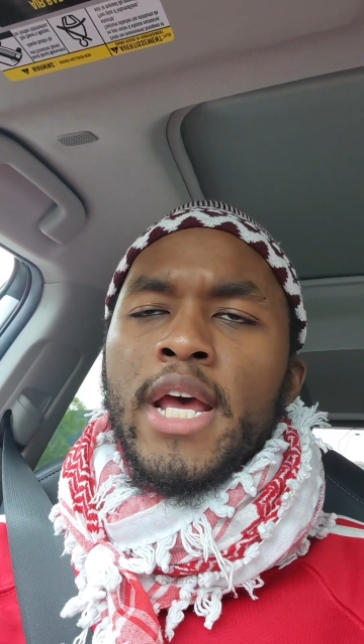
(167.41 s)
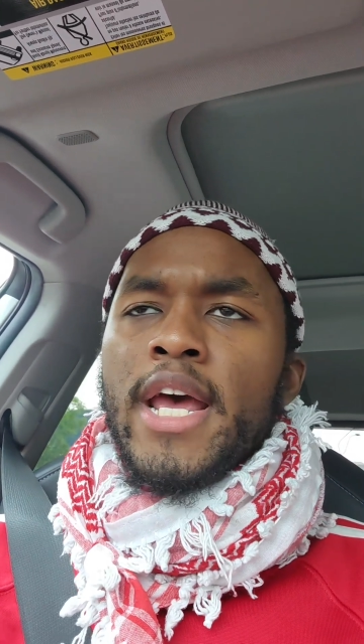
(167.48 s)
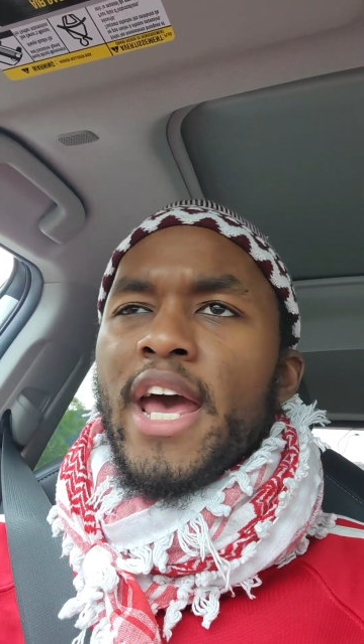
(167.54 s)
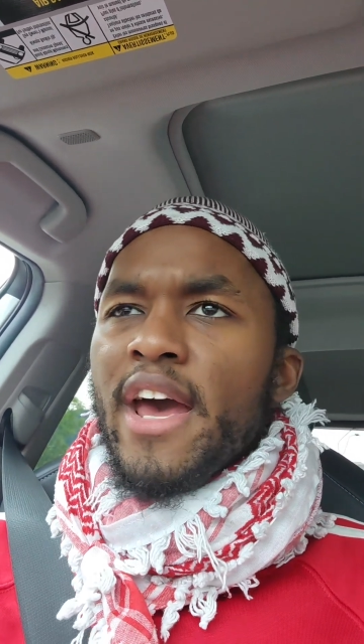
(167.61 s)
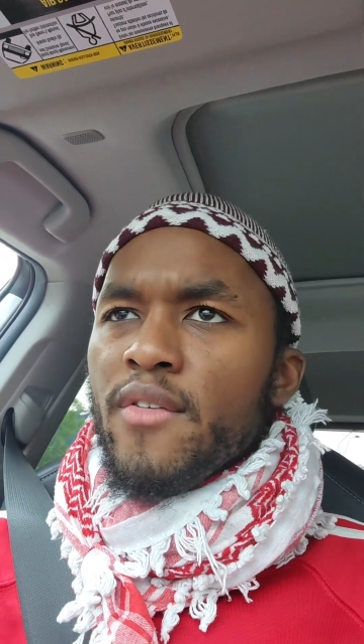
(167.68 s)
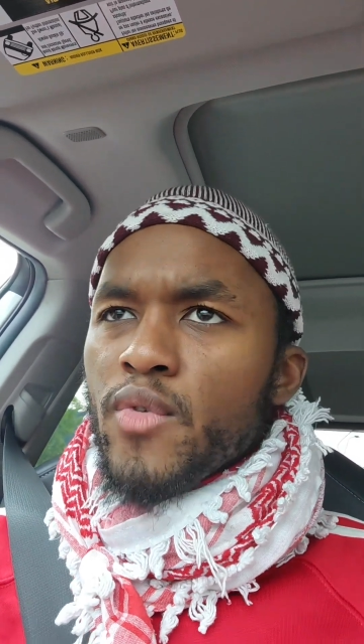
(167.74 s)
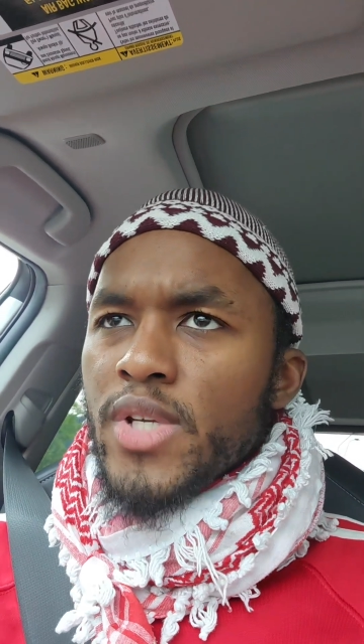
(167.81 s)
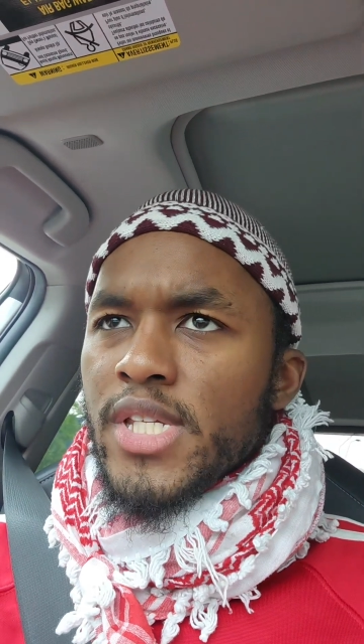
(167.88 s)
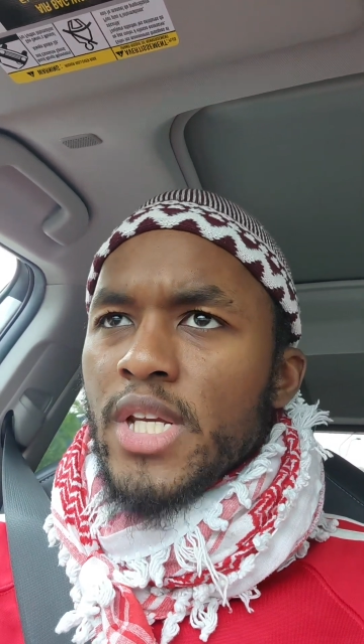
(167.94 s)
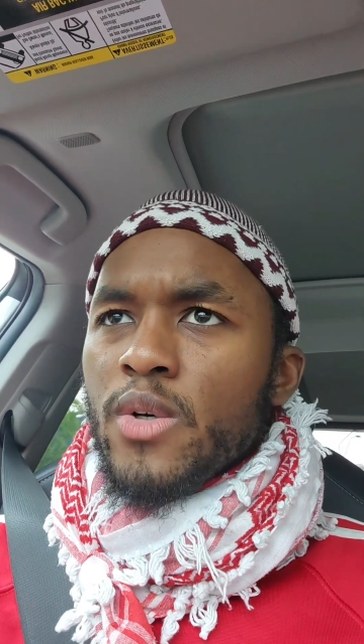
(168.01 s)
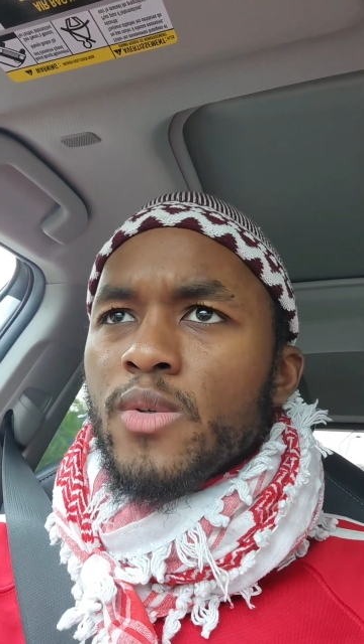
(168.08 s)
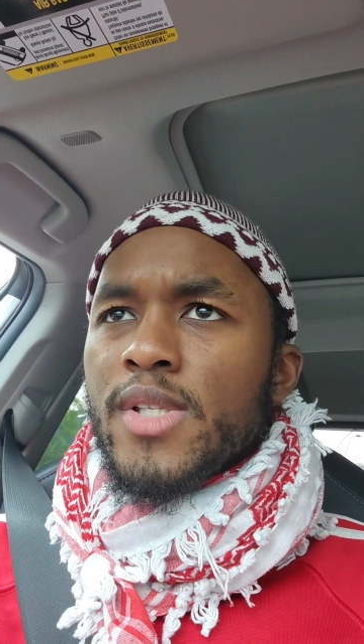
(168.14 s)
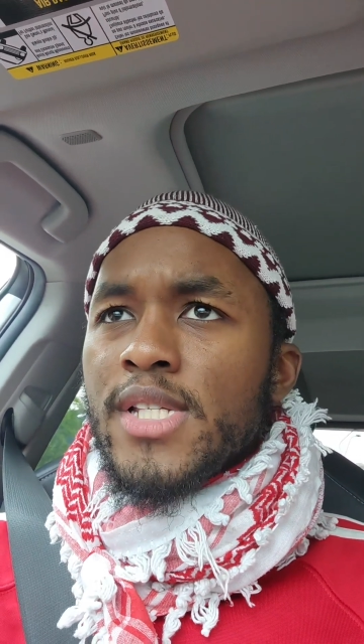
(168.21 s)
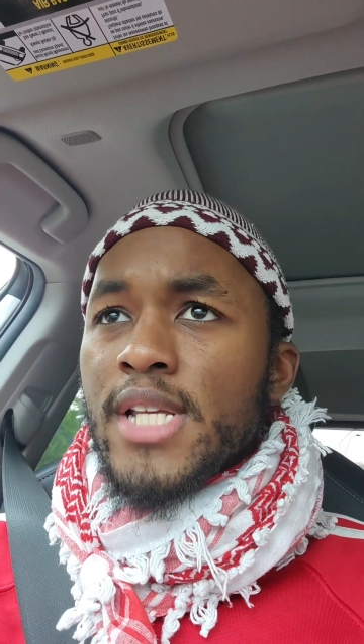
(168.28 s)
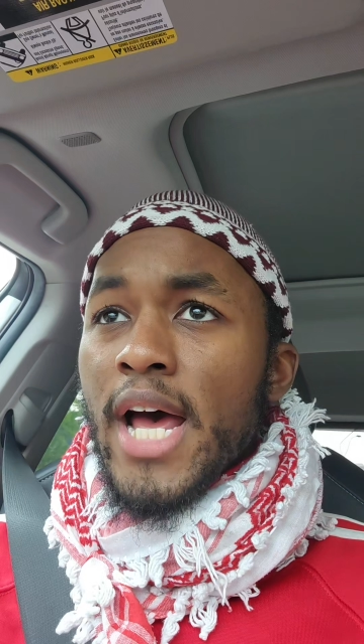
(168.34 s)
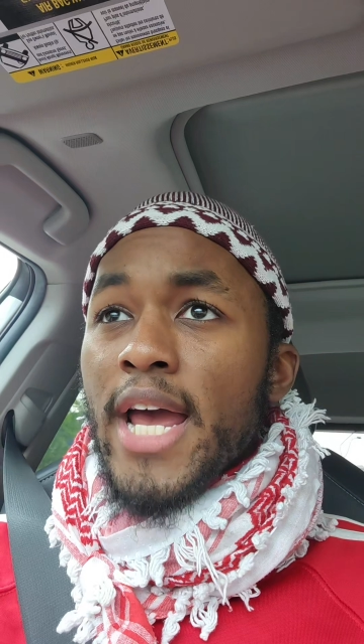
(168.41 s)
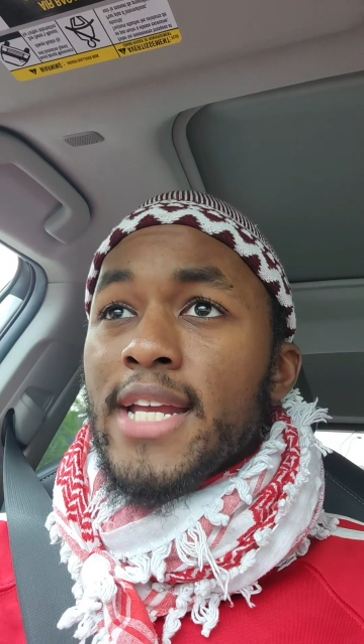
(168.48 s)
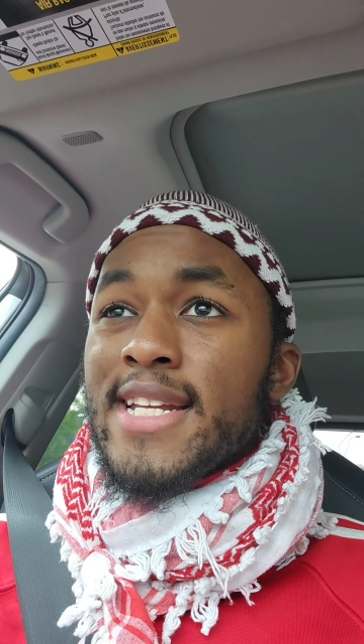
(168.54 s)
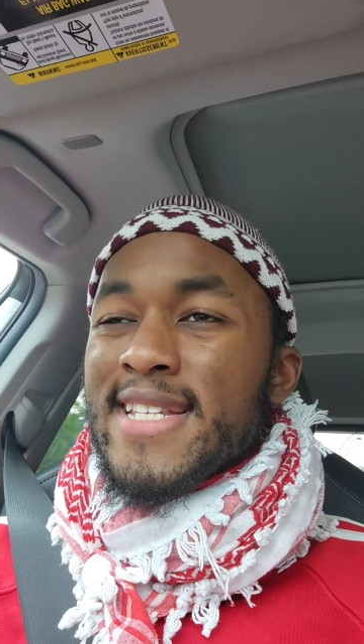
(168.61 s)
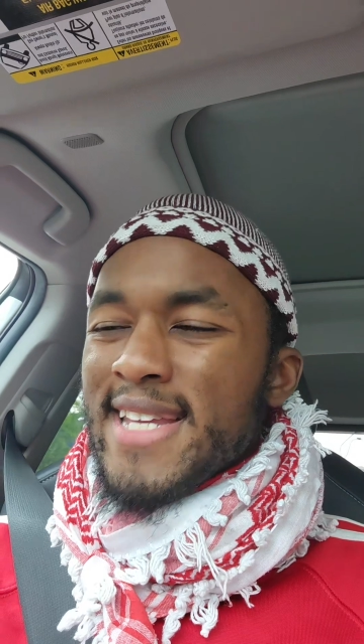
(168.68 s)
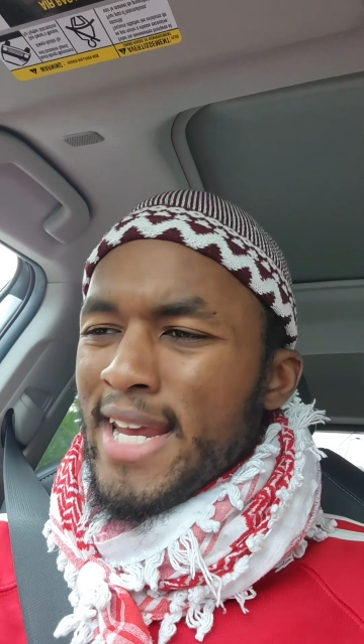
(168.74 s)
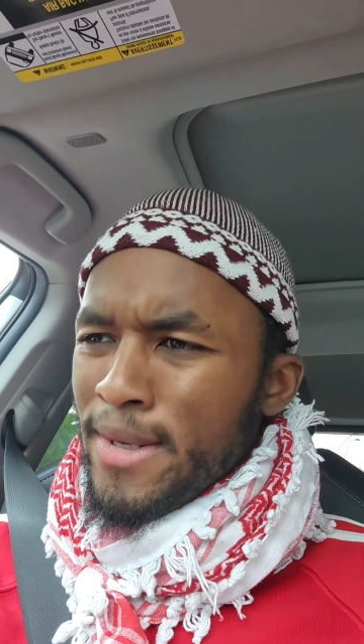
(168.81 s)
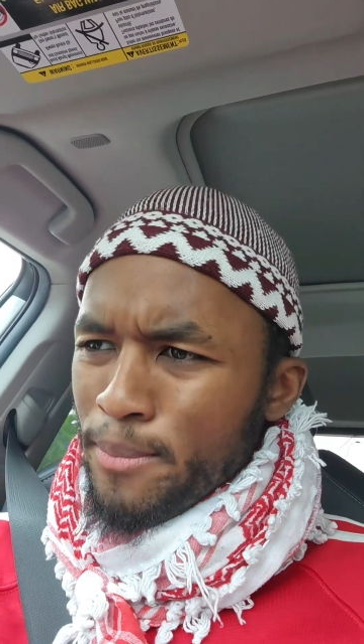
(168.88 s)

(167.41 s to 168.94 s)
Every single Zionist in